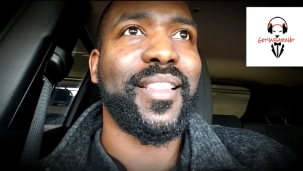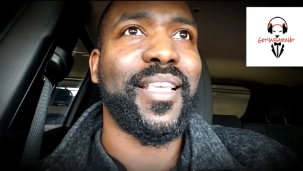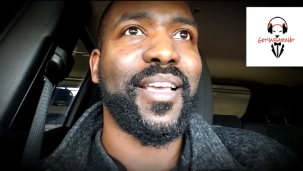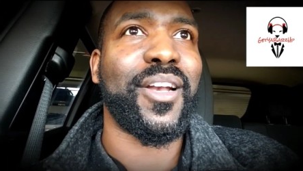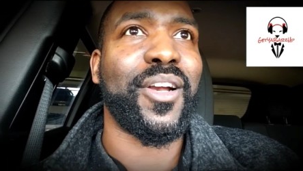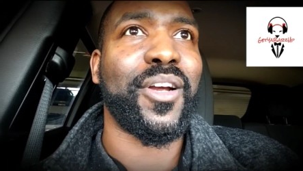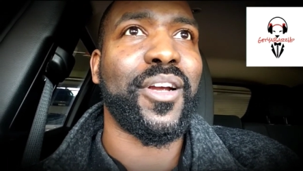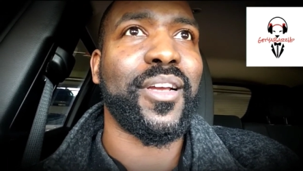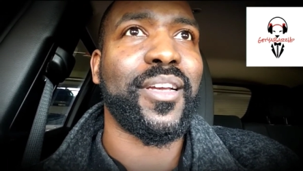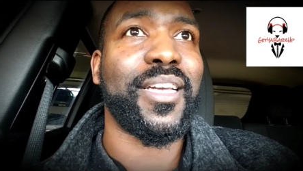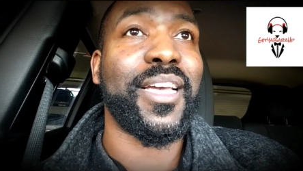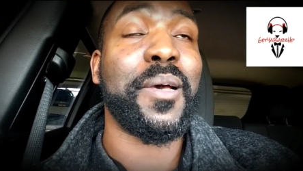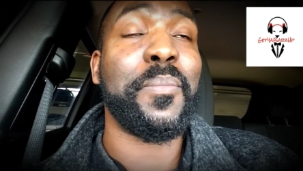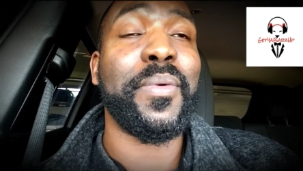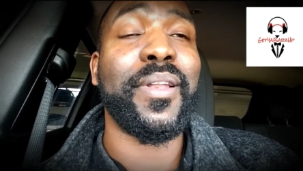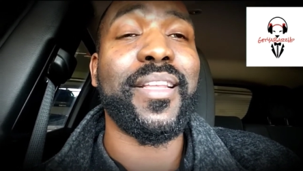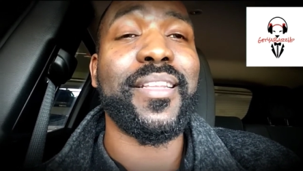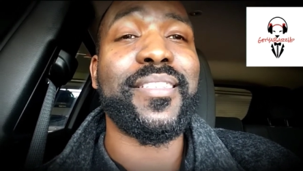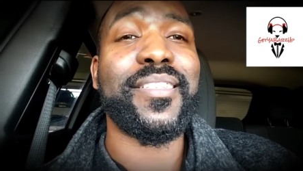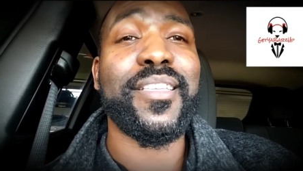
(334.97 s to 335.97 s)
are
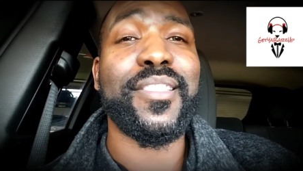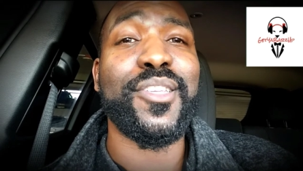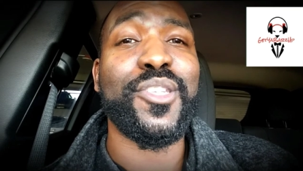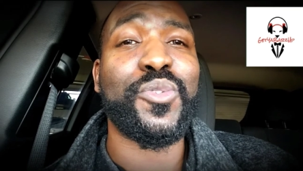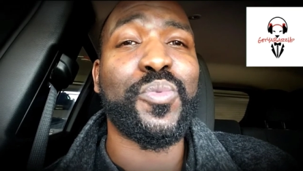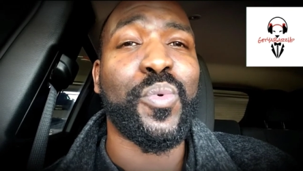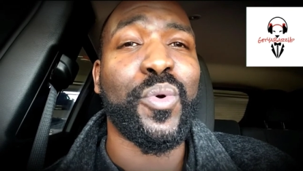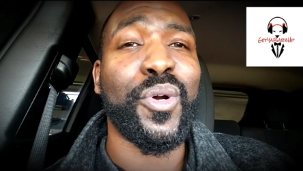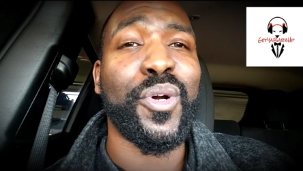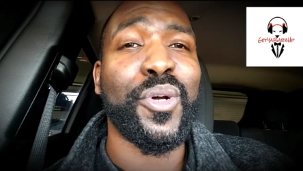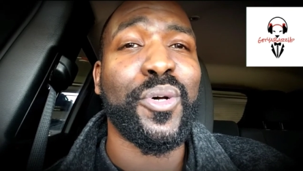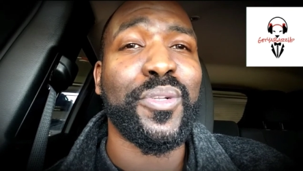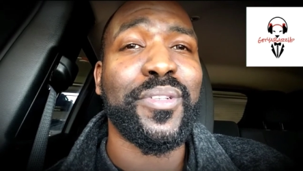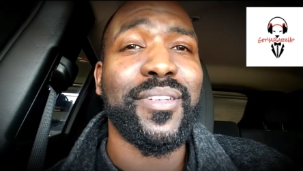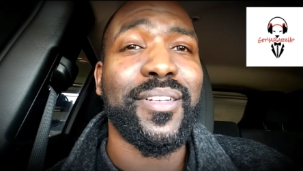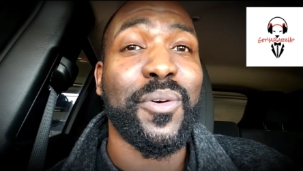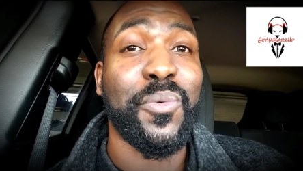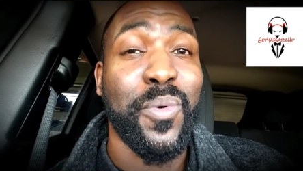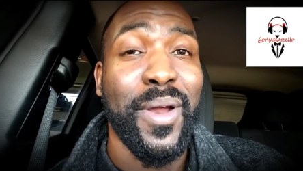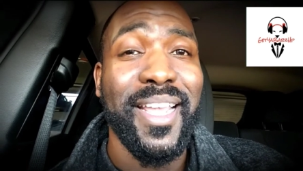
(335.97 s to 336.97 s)
coming into this
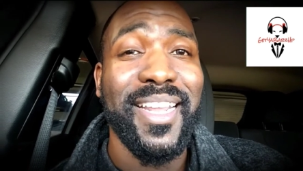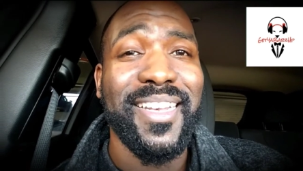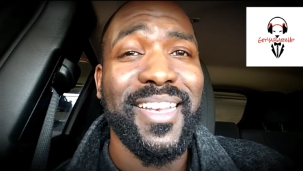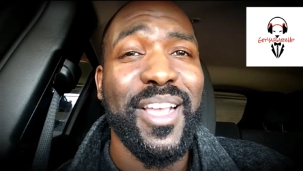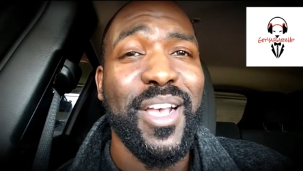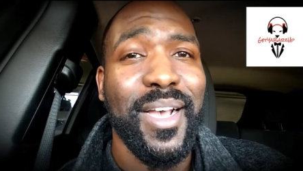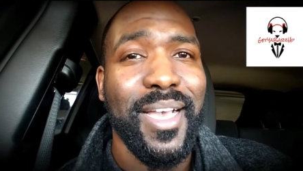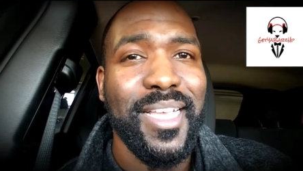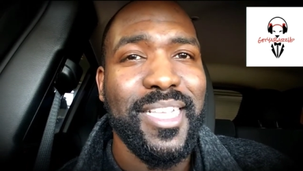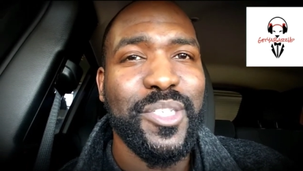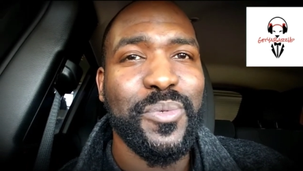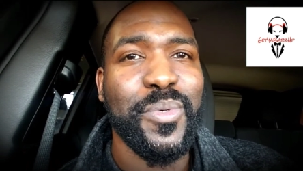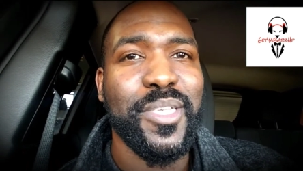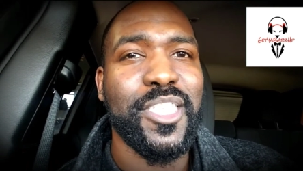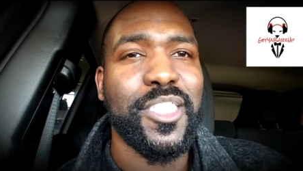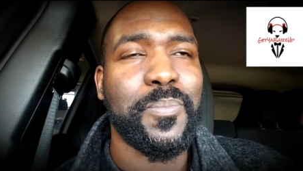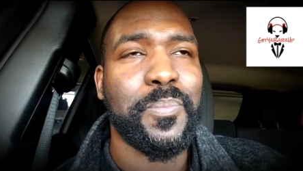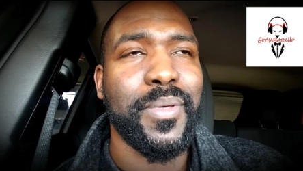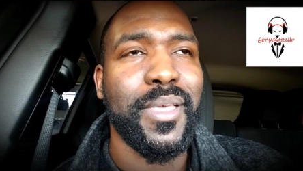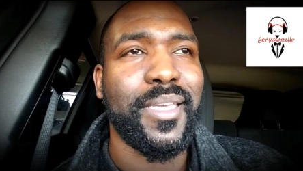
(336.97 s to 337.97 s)
world right now as we
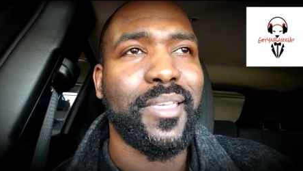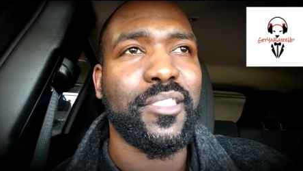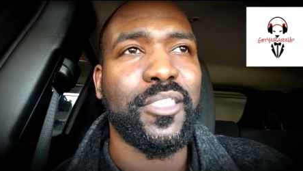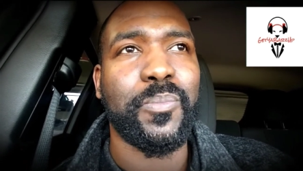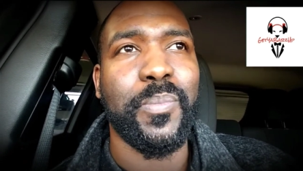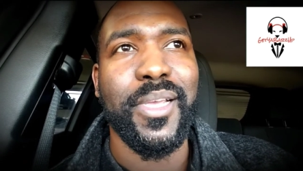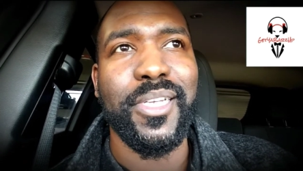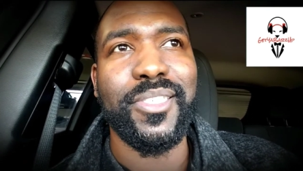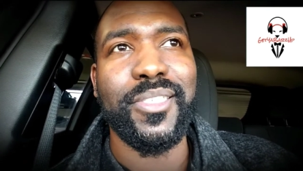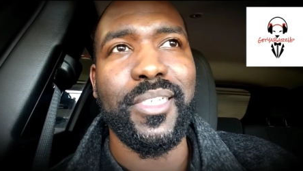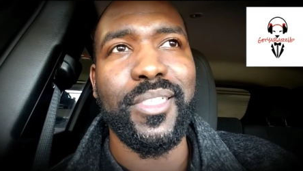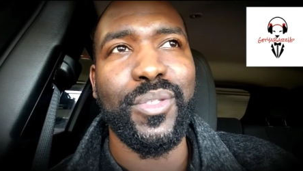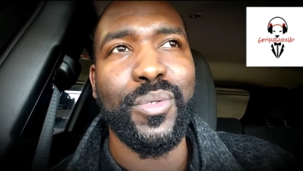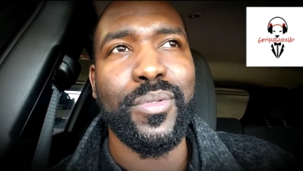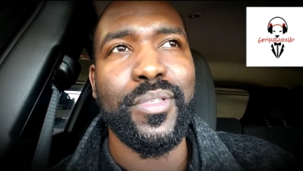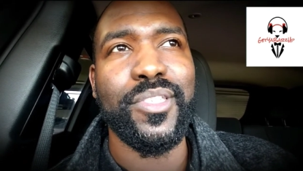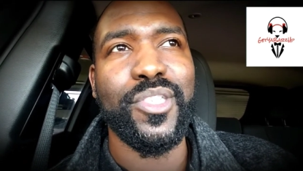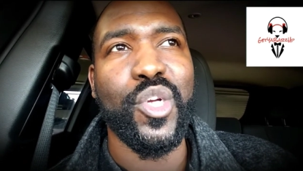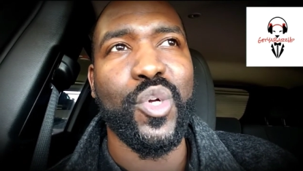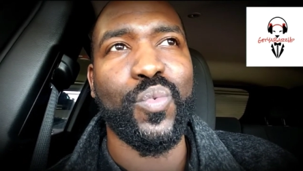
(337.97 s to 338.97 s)
speak, especially
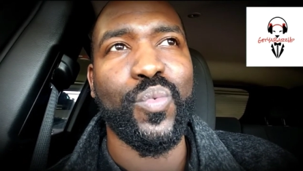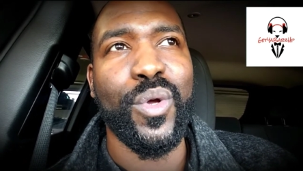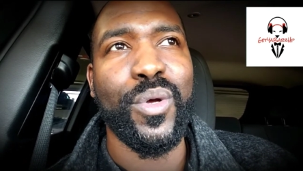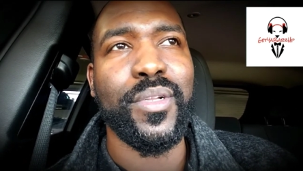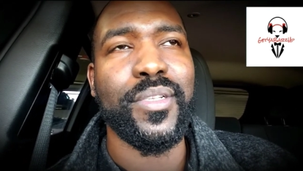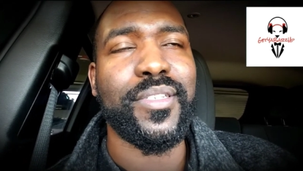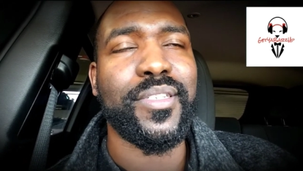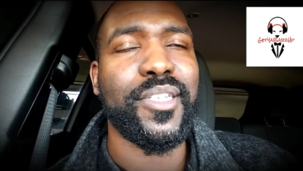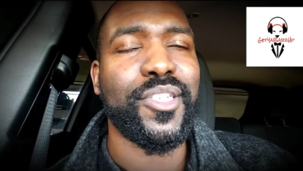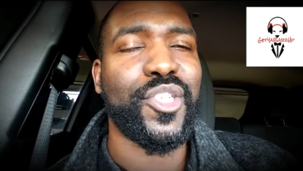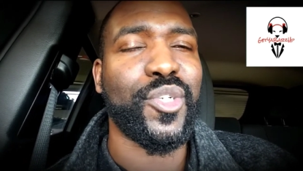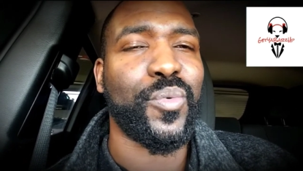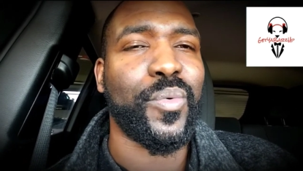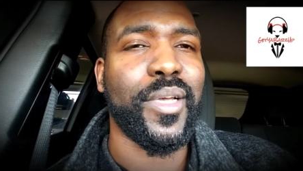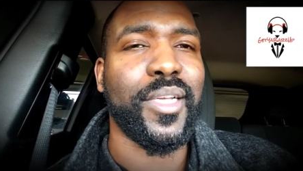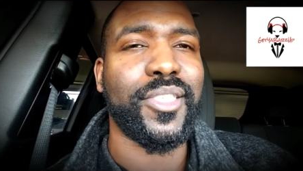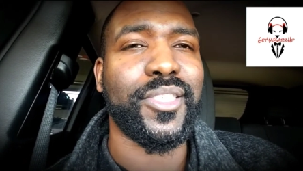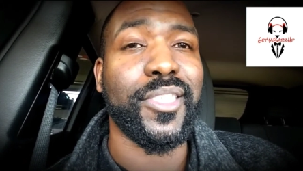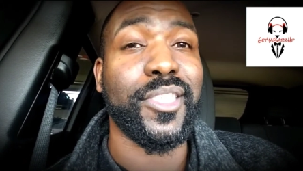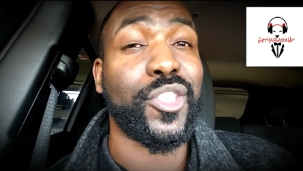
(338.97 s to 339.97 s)
through this corona
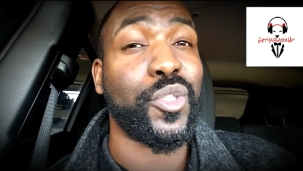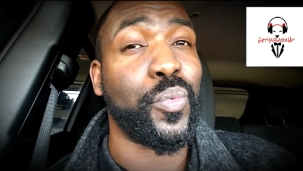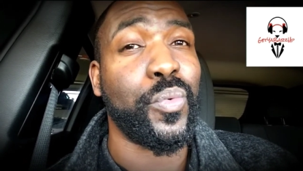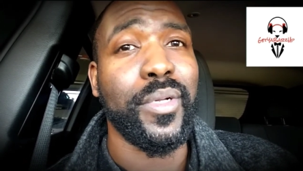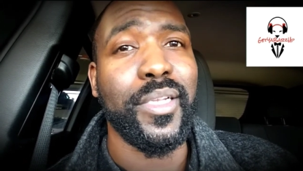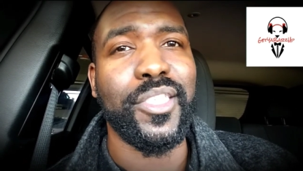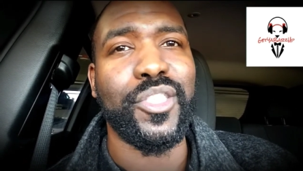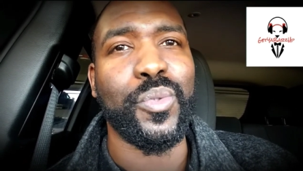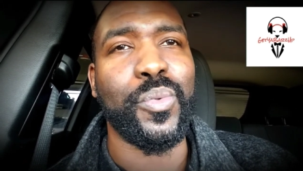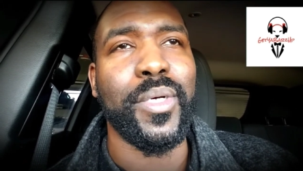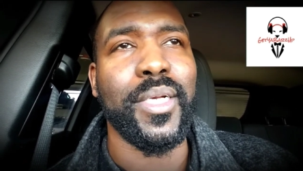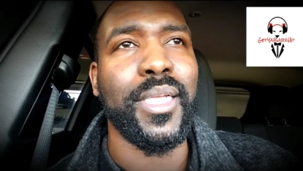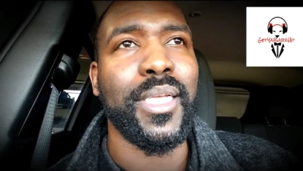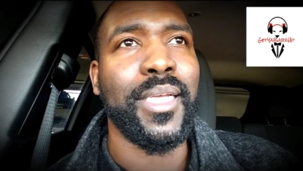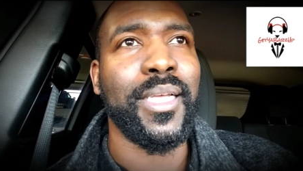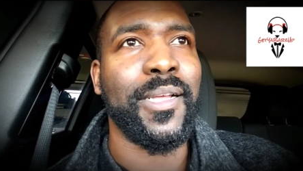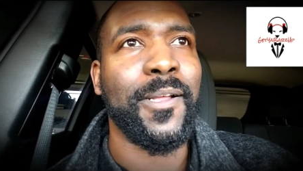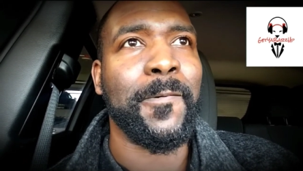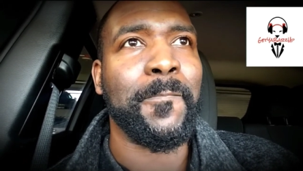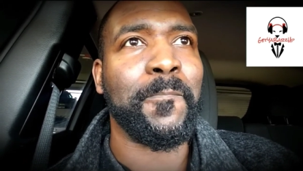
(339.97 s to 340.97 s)
situation, 2020,